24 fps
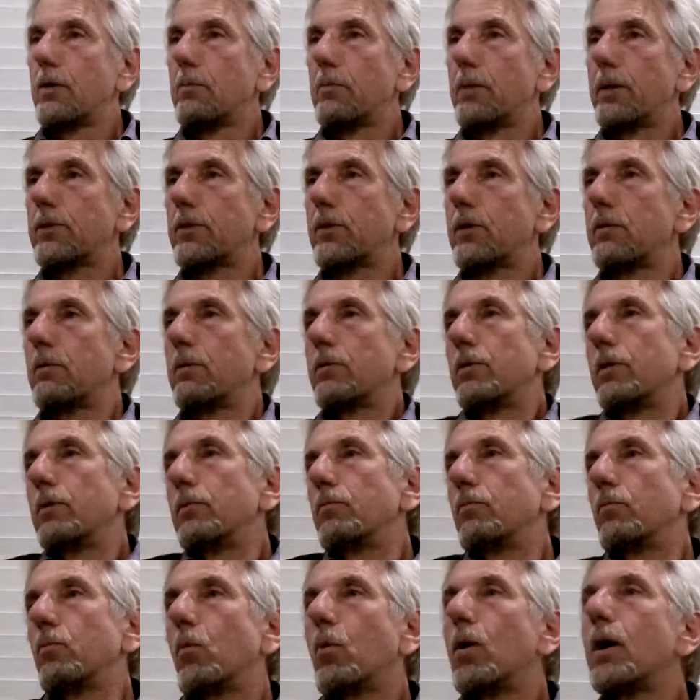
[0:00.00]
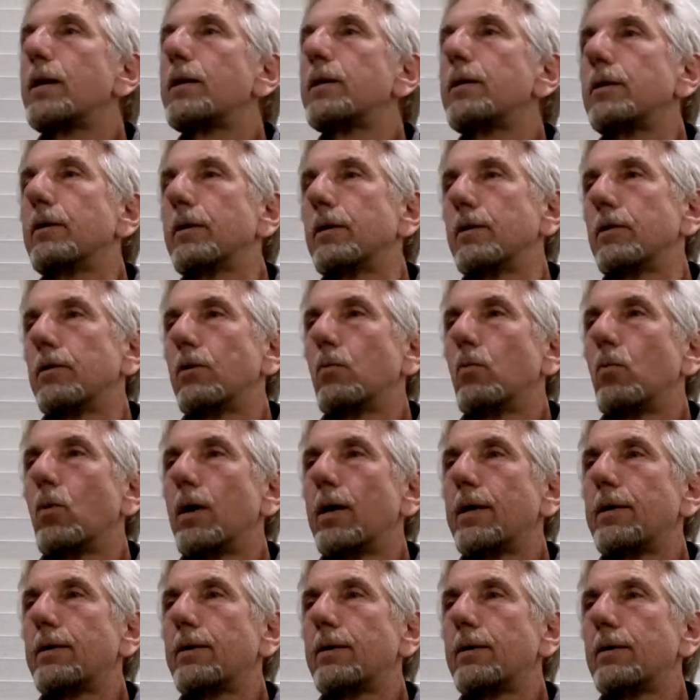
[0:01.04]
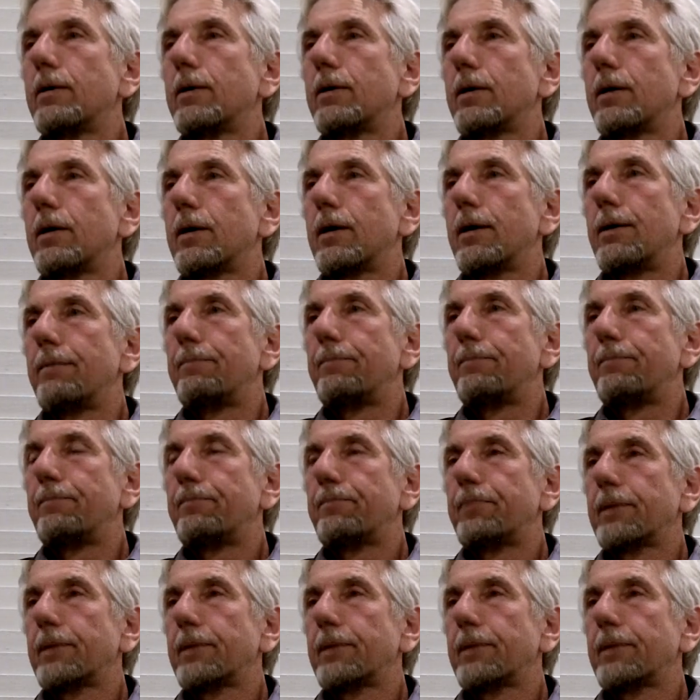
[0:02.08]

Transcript: But the, the one the one um,